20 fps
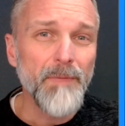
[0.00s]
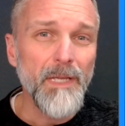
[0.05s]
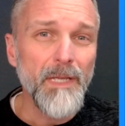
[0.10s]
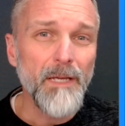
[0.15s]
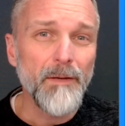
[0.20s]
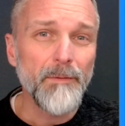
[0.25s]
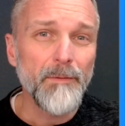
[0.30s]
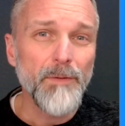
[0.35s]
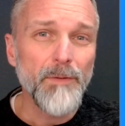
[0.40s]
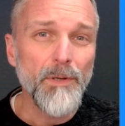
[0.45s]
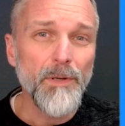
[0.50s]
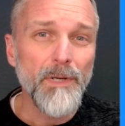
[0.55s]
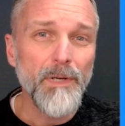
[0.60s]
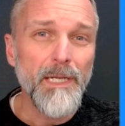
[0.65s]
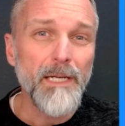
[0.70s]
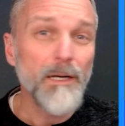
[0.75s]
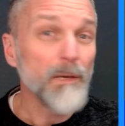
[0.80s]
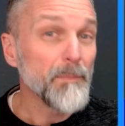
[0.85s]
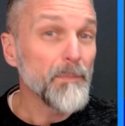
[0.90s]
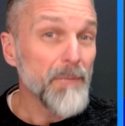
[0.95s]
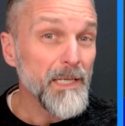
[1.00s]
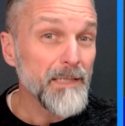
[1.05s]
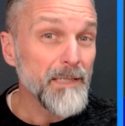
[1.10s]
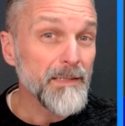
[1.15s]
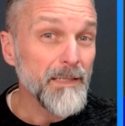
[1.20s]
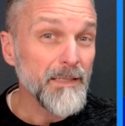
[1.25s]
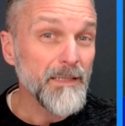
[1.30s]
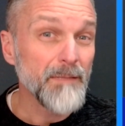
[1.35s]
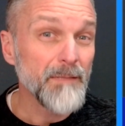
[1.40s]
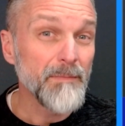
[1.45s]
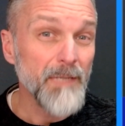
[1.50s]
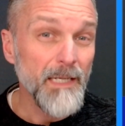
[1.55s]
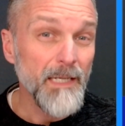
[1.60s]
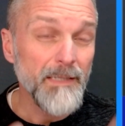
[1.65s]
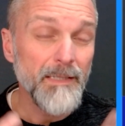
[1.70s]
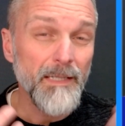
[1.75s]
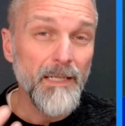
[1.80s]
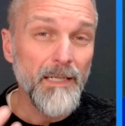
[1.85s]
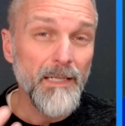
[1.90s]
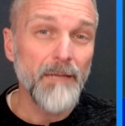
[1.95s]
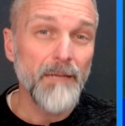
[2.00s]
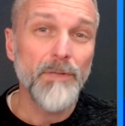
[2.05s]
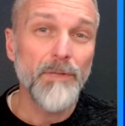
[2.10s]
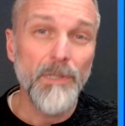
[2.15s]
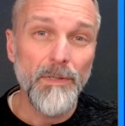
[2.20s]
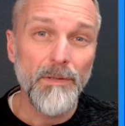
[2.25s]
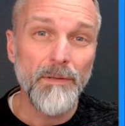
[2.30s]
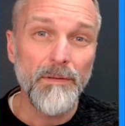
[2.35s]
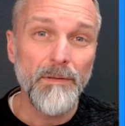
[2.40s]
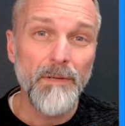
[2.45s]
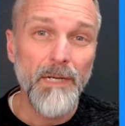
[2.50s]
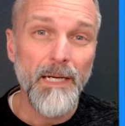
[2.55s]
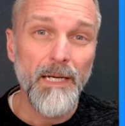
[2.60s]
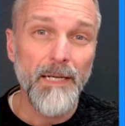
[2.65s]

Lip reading: if your ERP system doesn't give you